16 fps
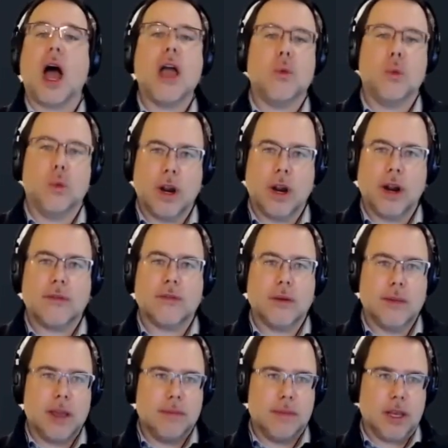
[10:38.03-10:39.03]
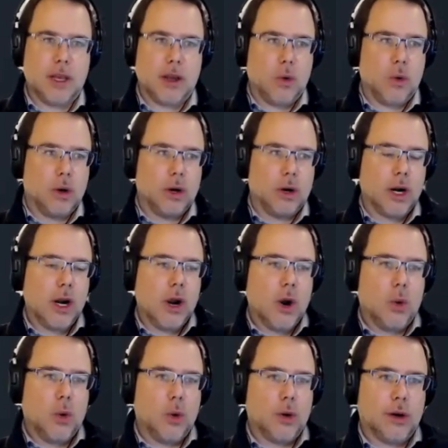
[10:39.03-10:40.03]
whatever it may be, or
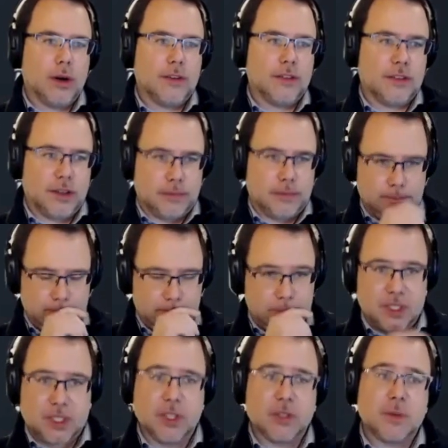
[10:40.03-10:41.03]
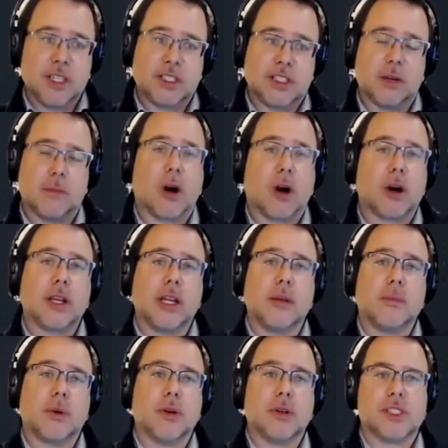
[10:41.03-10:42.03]
is it, excuse me, is it a marketing
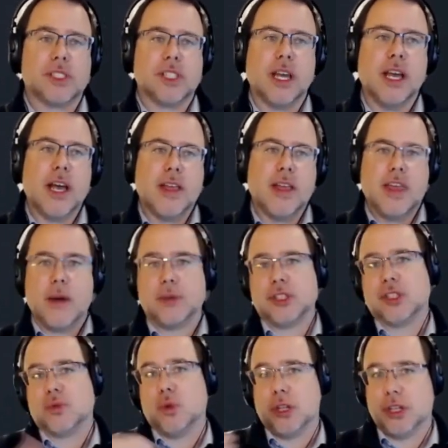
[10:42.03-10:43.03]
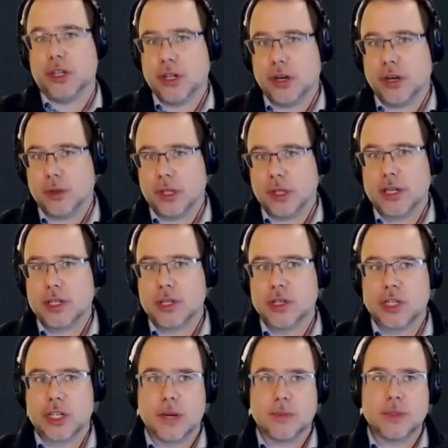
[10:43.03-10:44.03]
person that was just really good at
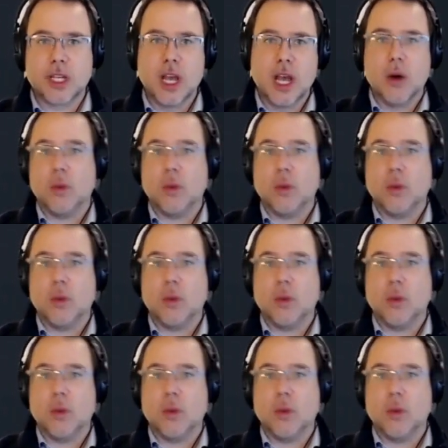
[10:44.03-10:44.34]
relationships?